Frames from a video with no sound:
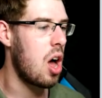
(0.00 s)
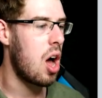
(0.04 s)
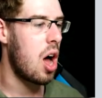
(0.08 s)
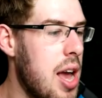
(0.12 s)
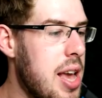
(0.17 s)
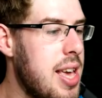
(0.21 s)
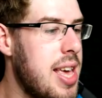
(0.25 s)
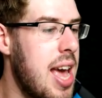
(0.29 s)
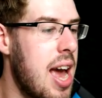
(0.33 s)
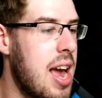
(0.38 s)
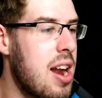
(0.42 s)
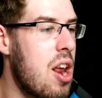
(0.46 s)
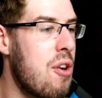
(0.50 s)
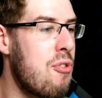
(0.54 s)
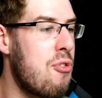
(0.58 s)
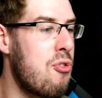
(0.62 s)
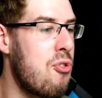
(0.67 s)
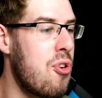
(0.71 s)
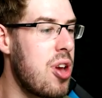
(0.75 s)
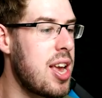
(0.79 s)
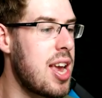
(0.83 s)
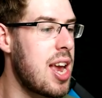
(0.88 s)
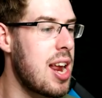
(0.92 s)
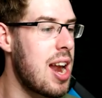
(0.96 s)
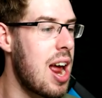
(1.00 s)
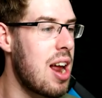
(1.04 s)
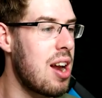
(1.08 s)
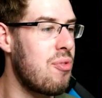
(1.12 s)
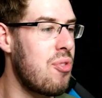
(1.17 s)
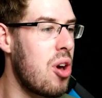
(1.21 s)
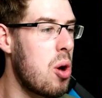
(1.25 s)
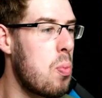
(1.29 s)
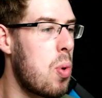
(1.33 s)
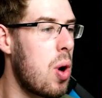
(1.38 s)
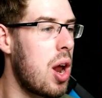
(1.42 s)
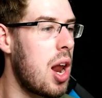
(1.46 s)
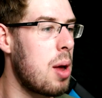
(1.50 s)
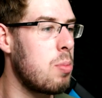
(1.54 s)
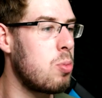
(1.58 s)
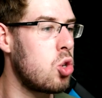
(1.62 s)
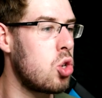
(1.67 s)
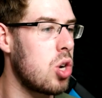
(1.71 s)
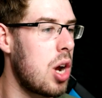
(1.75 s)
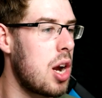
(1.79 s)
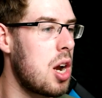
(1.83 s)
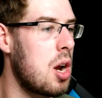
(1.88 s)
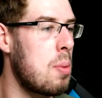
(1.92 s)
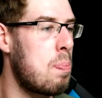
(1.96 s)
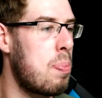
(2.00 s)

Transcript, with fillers: I get a freaking advert while I'm trying